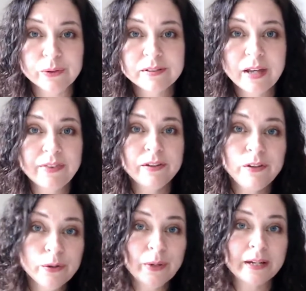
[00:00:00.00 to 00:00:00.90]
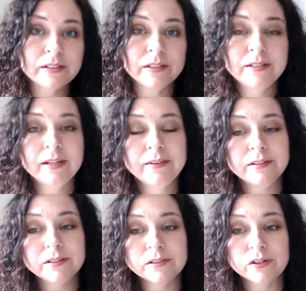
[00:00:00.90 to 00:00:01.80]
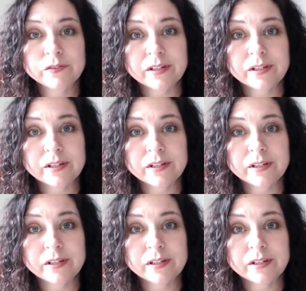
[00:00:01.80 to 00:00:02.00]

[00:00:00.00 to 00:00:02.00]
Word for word: It's nothing you actually did that deserves